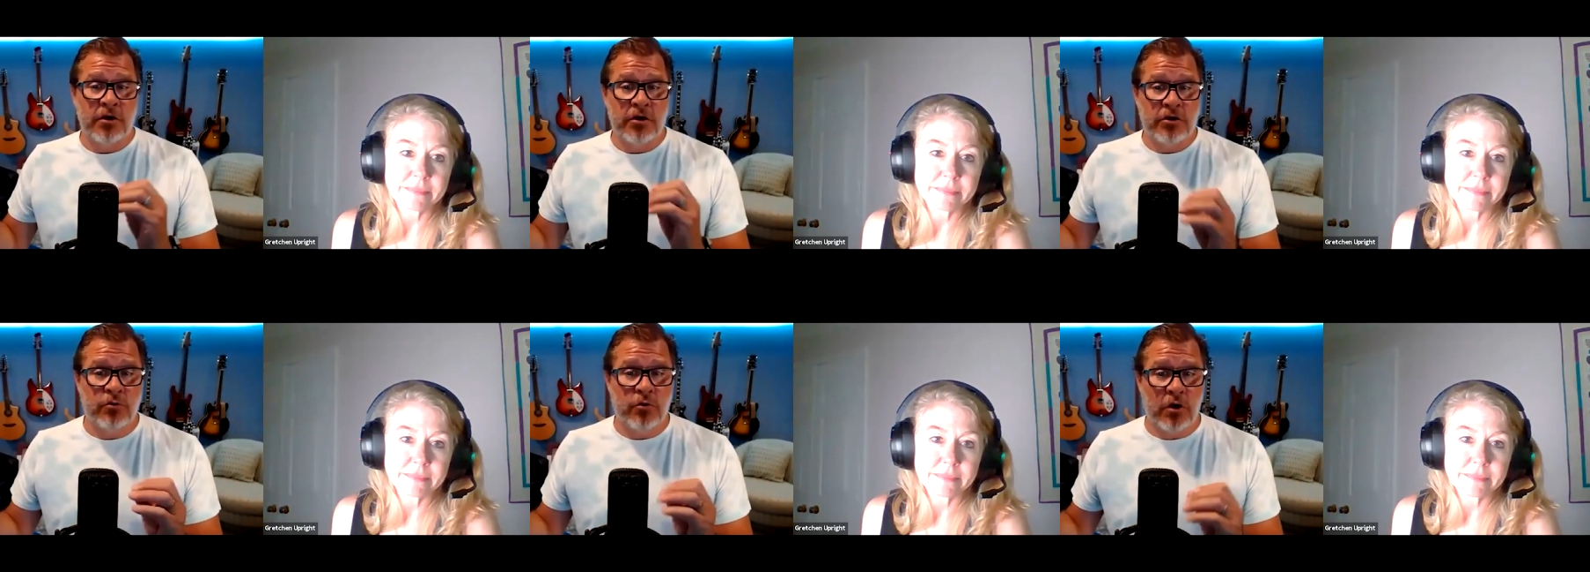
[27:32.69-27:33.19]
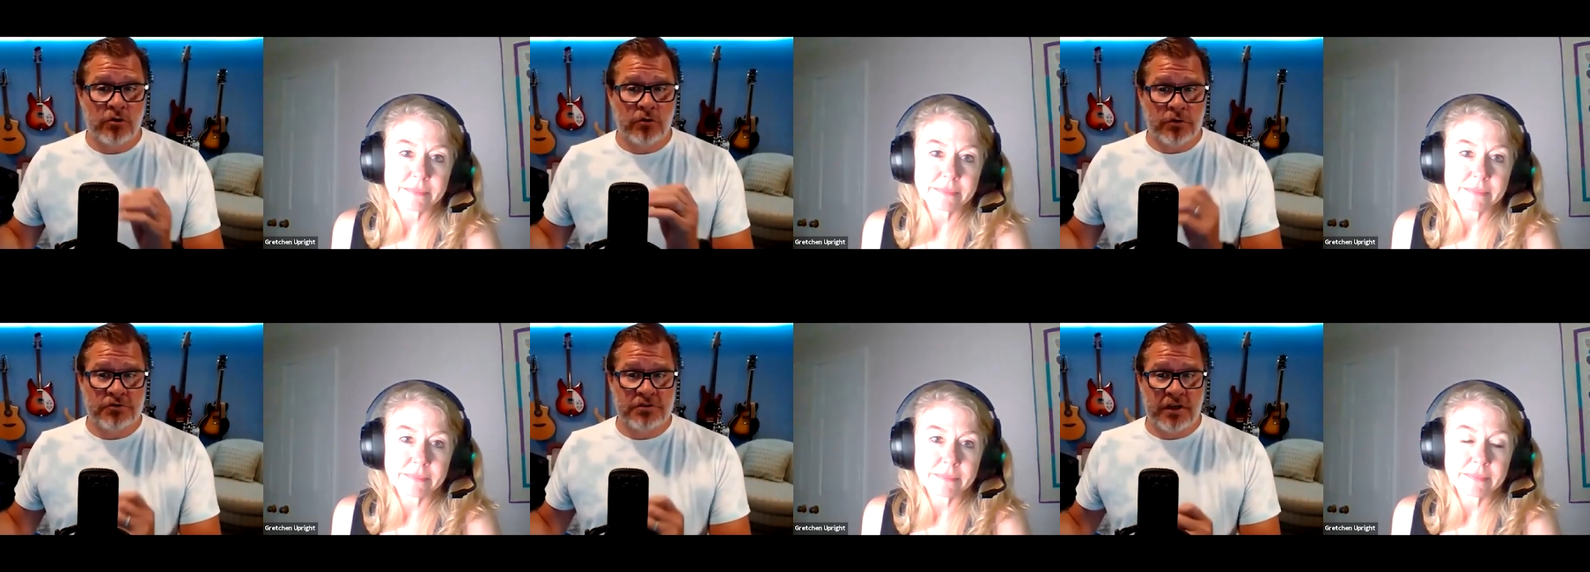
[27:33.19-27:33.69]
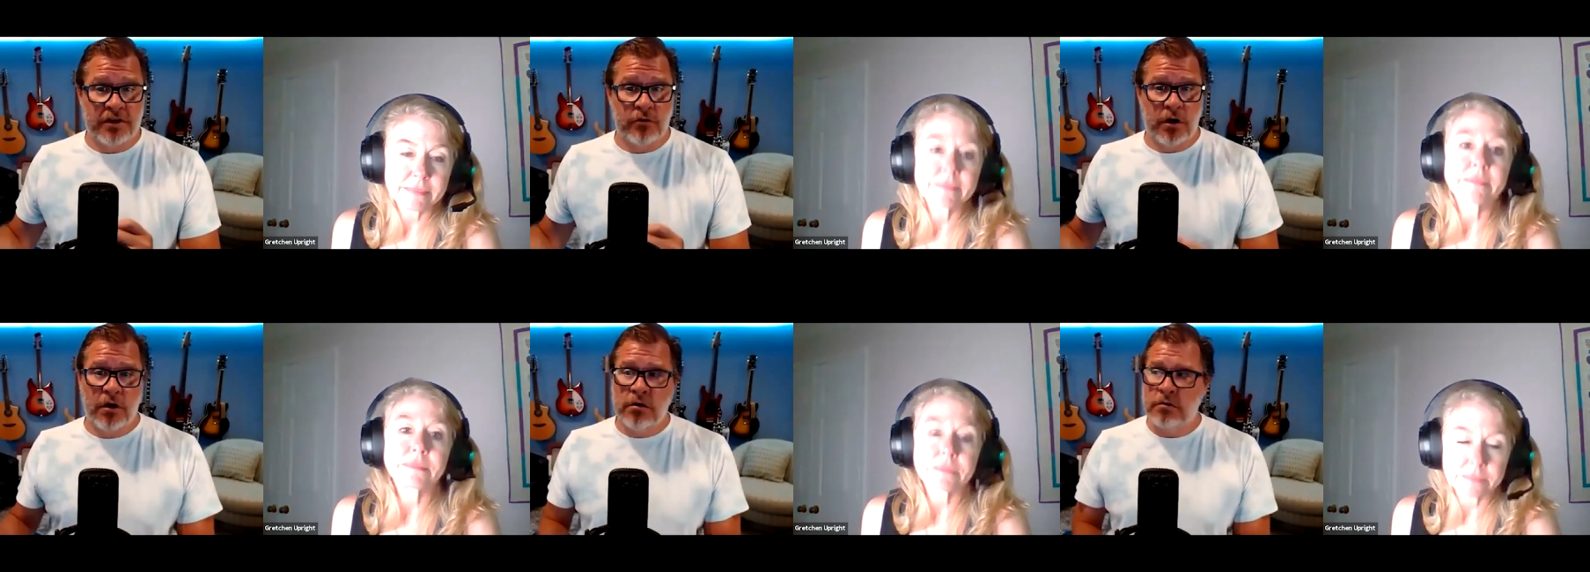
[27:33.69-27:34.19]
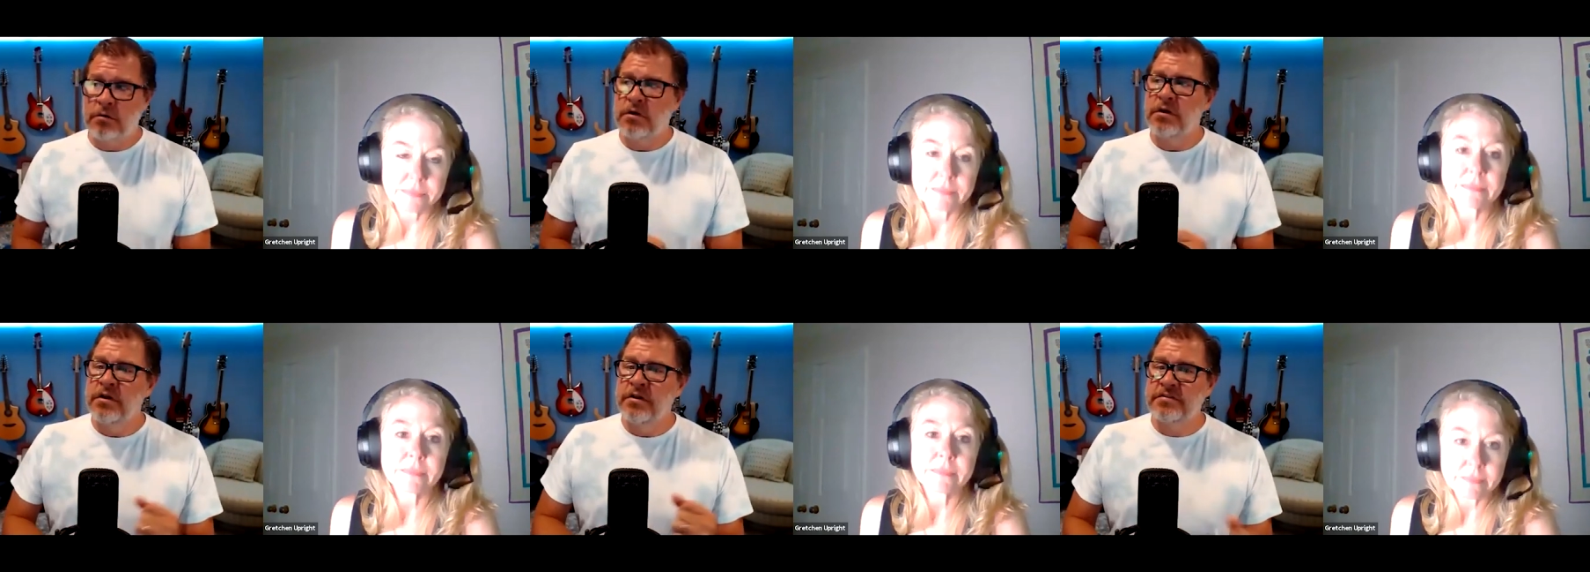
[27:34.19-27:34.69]
Speaker 1: you are who you say you are. Oh,
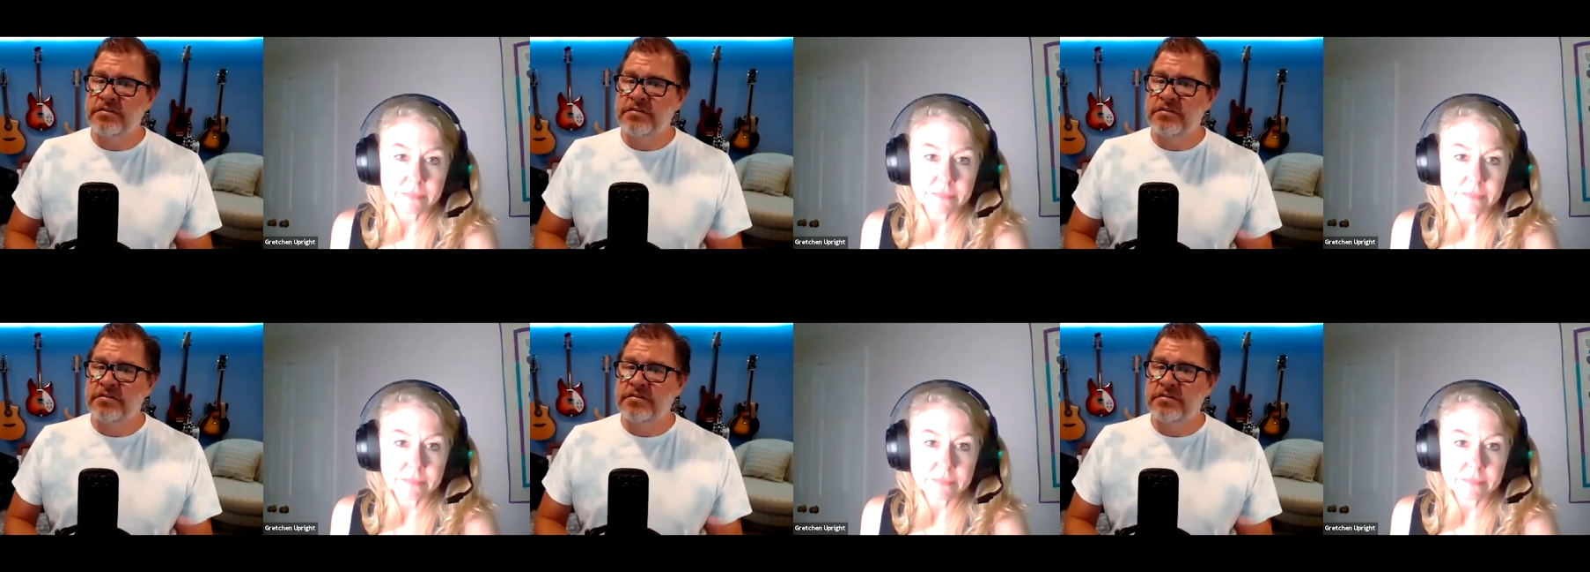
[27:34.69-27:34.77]
this